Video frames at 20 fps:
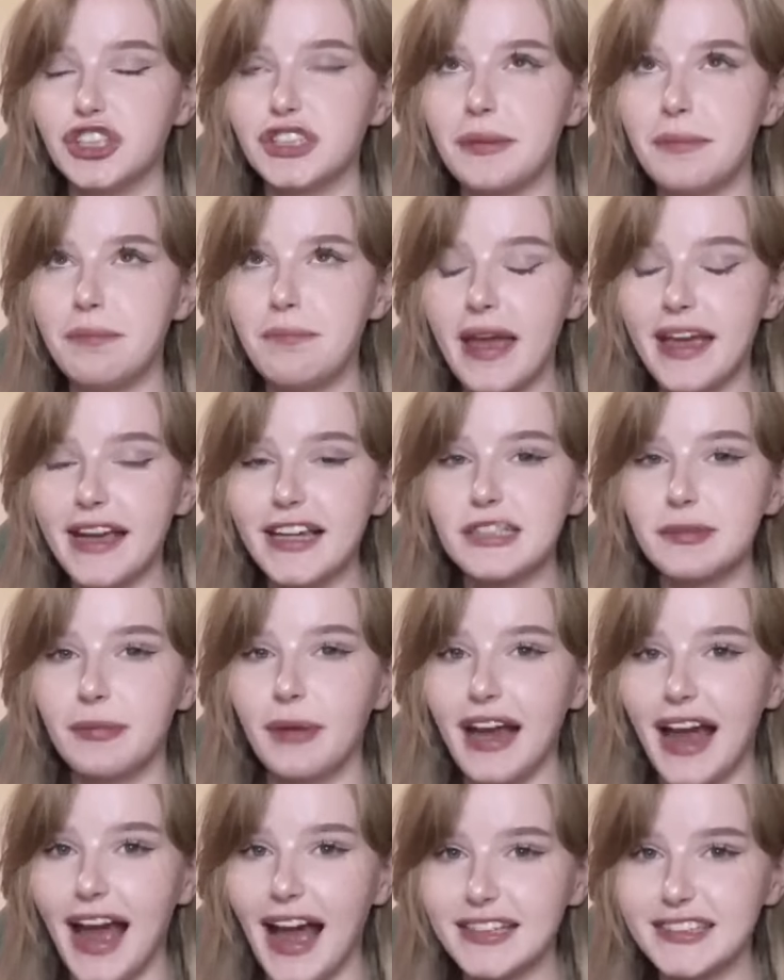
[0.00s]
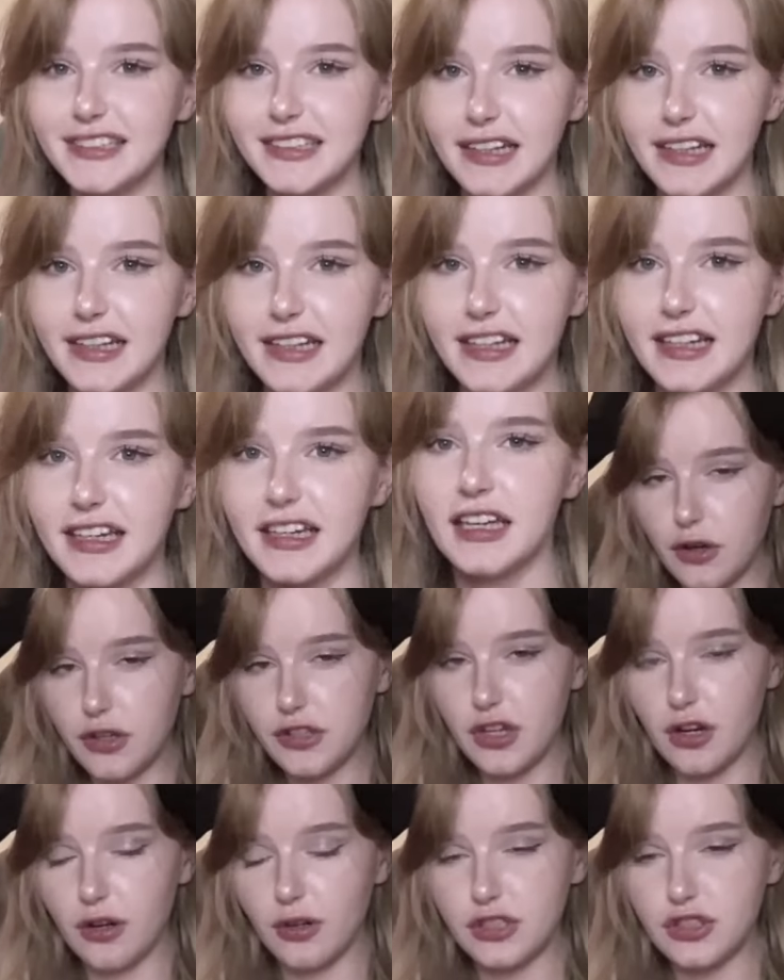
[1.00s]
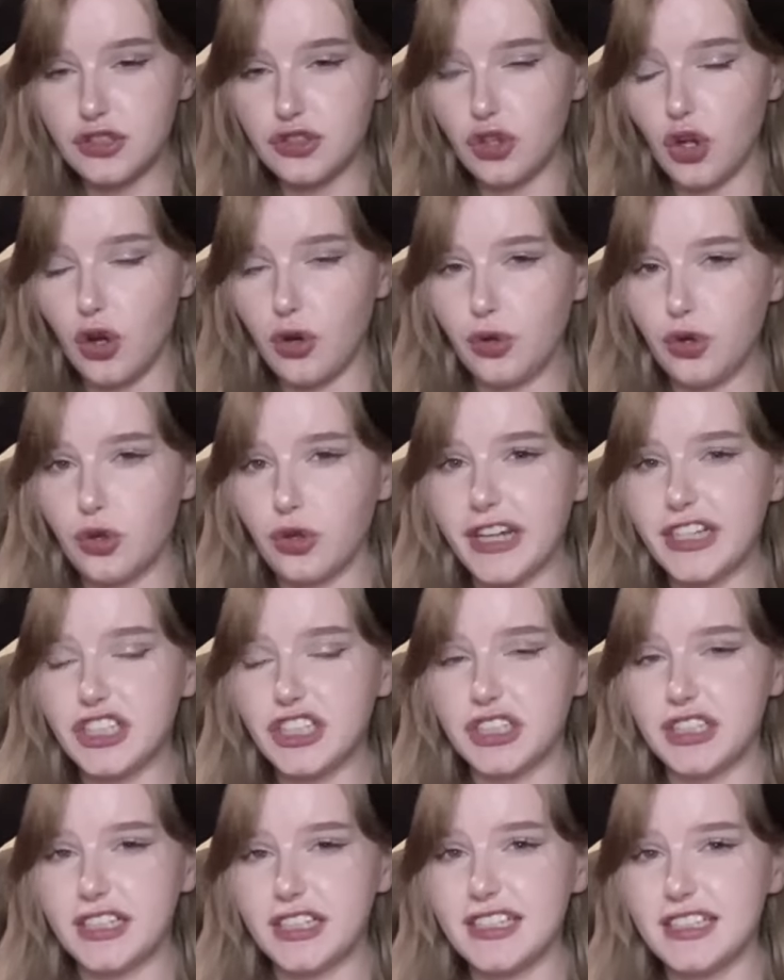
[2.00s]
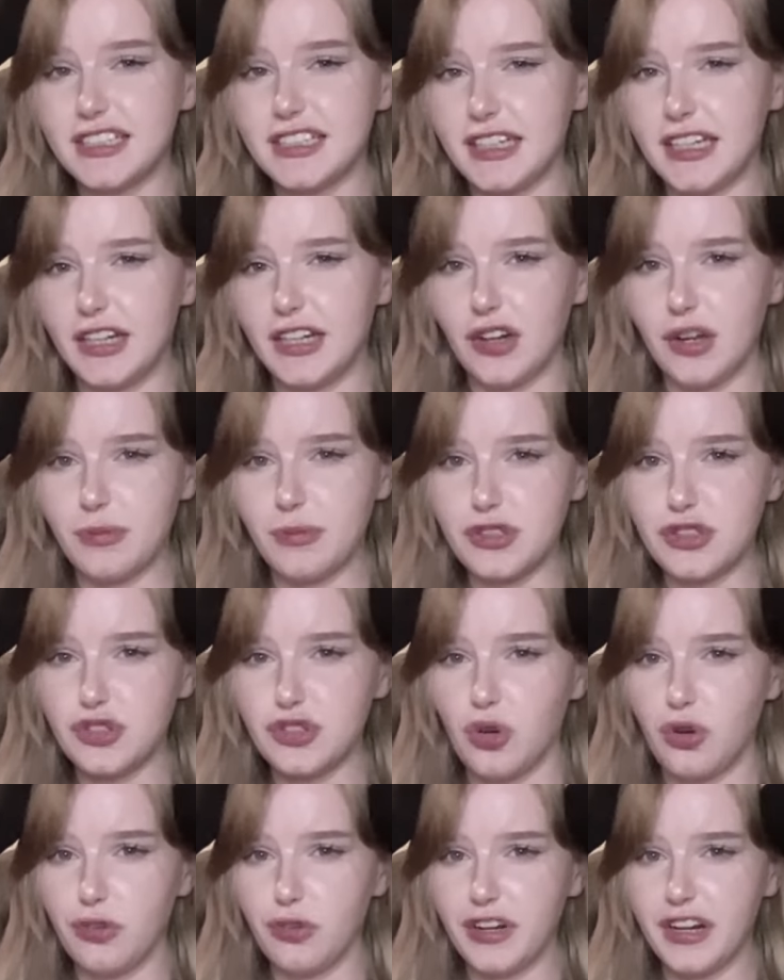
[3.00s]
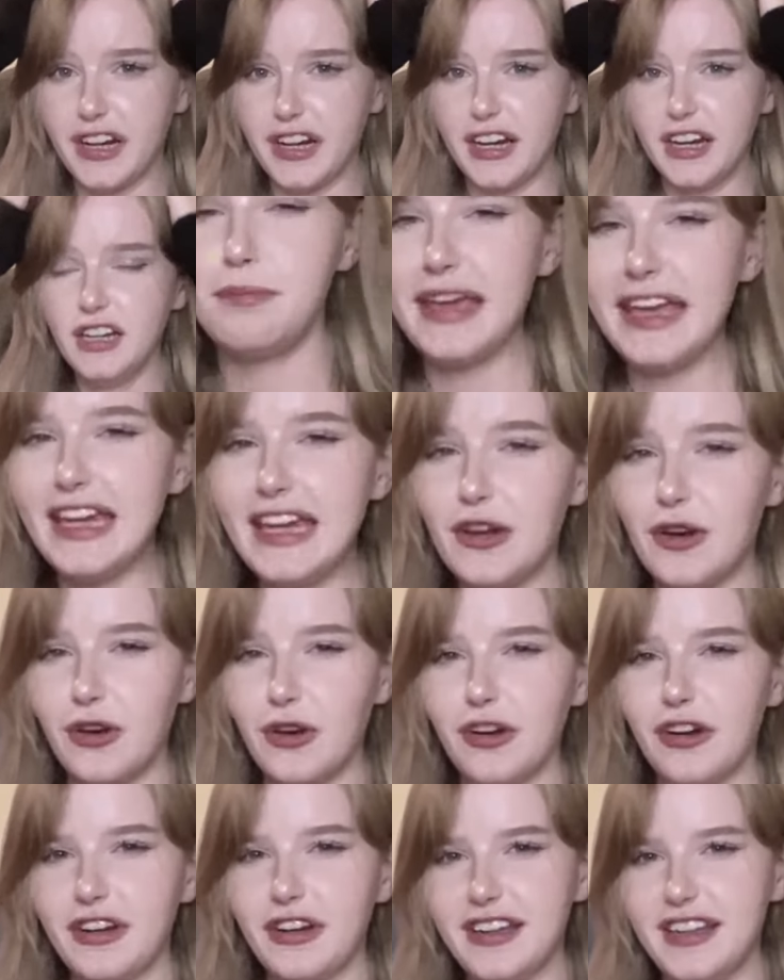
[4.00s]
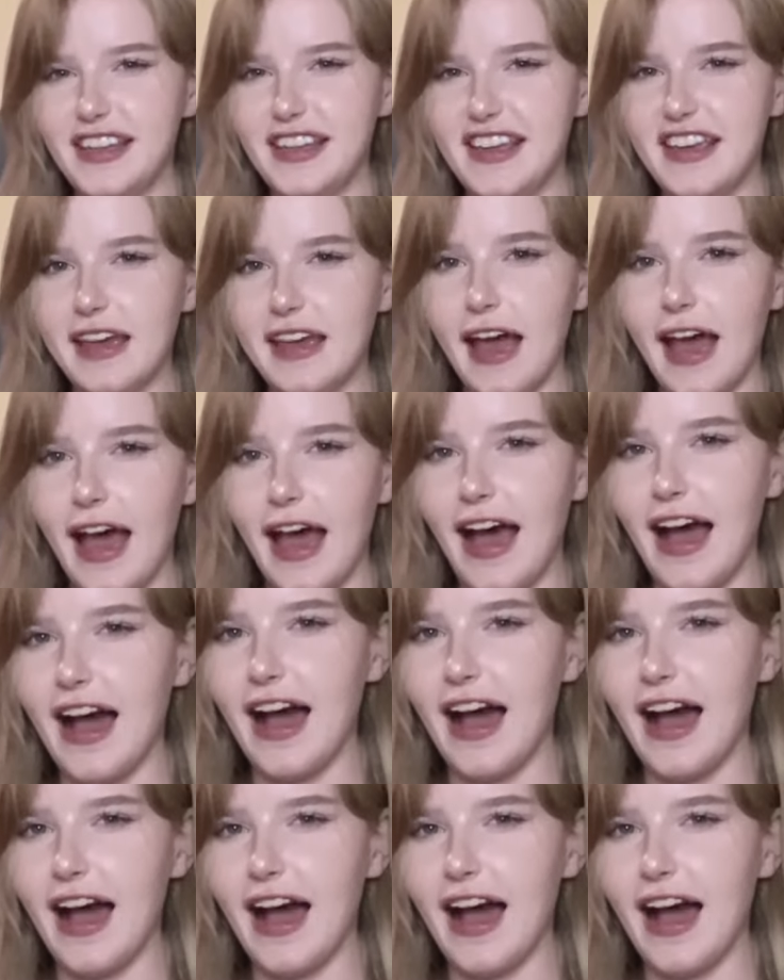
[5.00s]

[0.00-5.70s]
just makes my ass leak. Kirito is so cringe in this scene, I'm sorry. Beater, yeah.